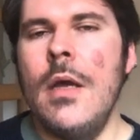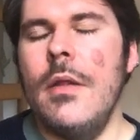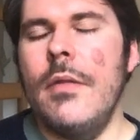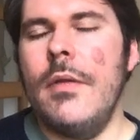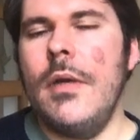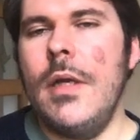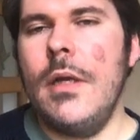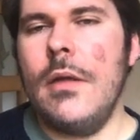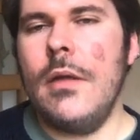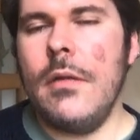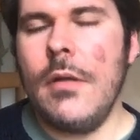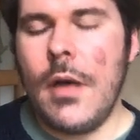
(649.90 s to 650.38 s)
The
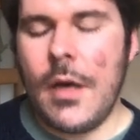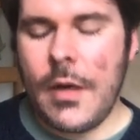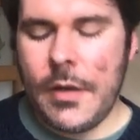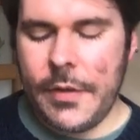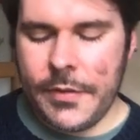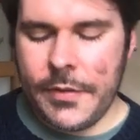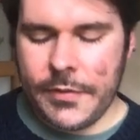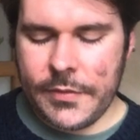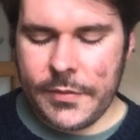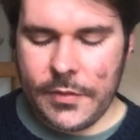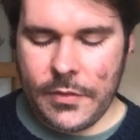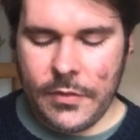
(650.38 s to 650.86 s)
little
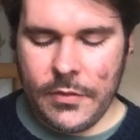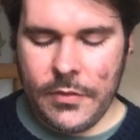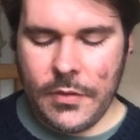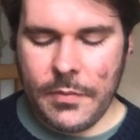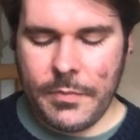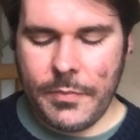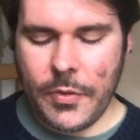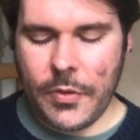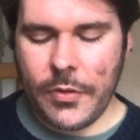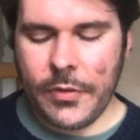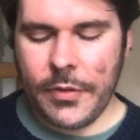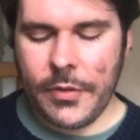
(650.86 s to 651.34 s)
house on the
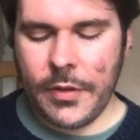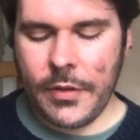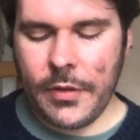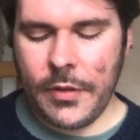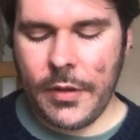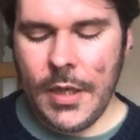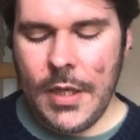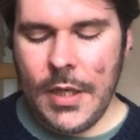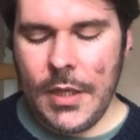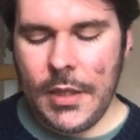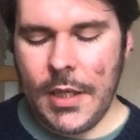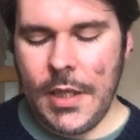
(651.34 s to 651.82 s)

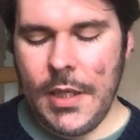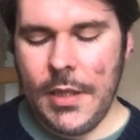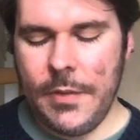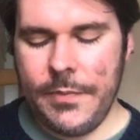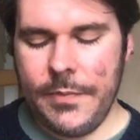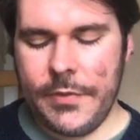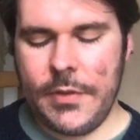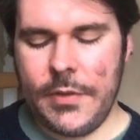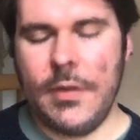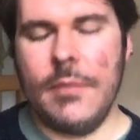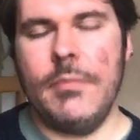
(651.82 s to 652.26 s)
border keeps